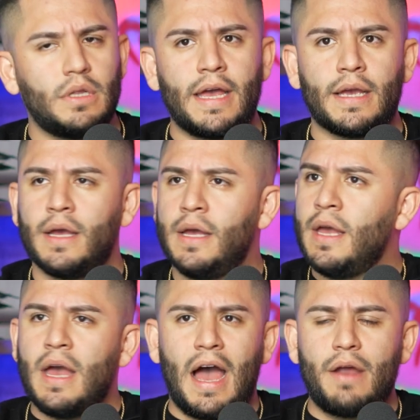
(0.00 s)
Like,
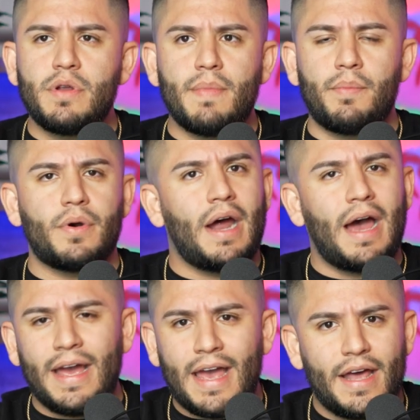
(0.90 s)
I remember I
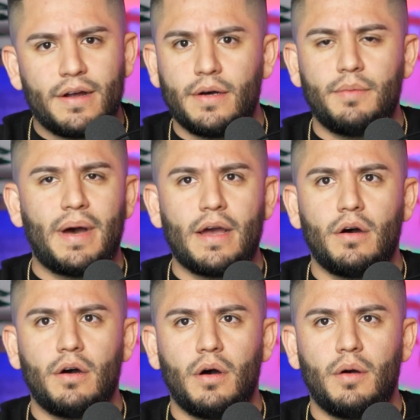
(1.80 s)
had
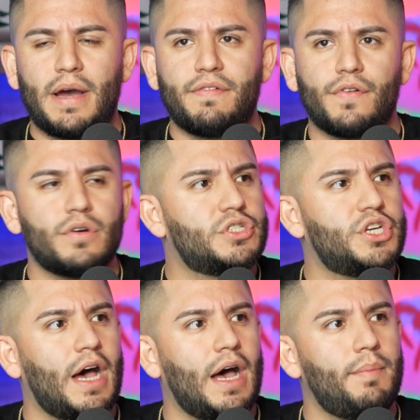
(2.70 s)
on my first
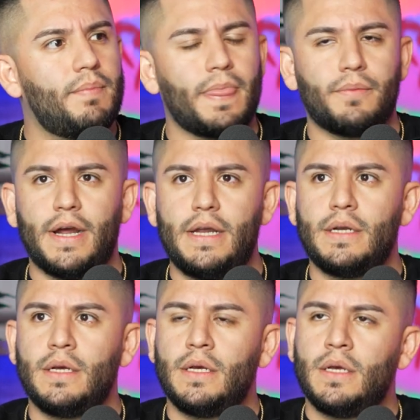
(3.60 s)
job, right?
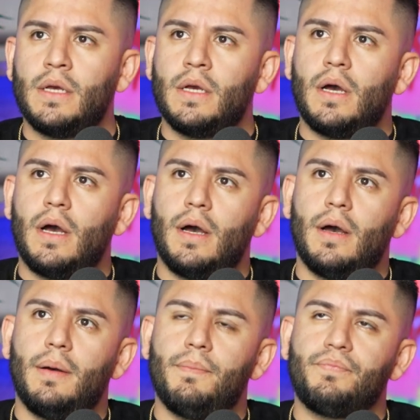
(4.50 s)

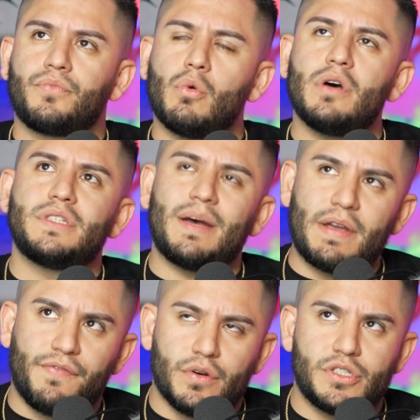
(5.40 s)
Well, it was not my
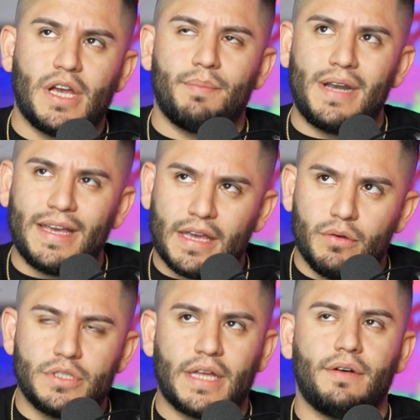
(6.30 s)
first job, but it
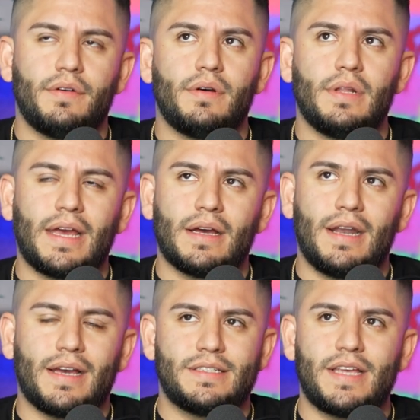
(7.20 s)
was like
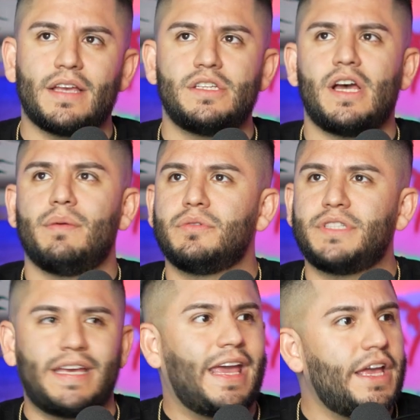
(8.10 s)
a second job. It was
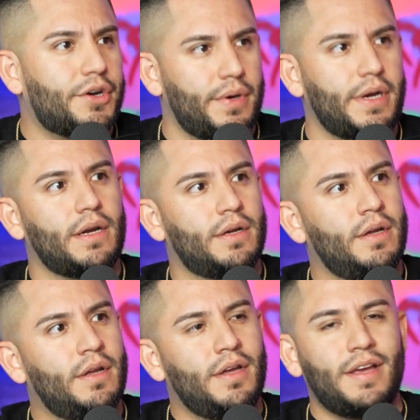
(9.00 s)
like catering.
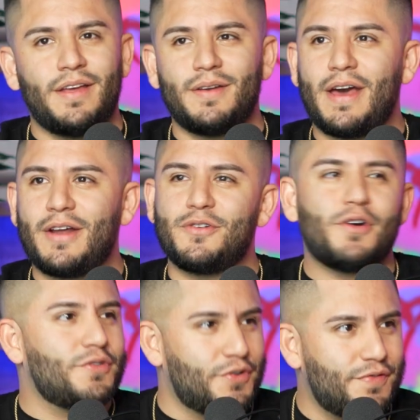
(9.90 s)
And I don't know,
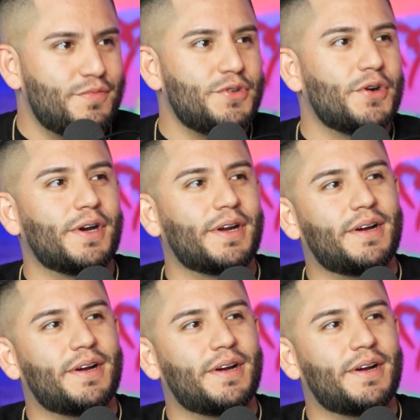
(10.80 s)
you're from New York.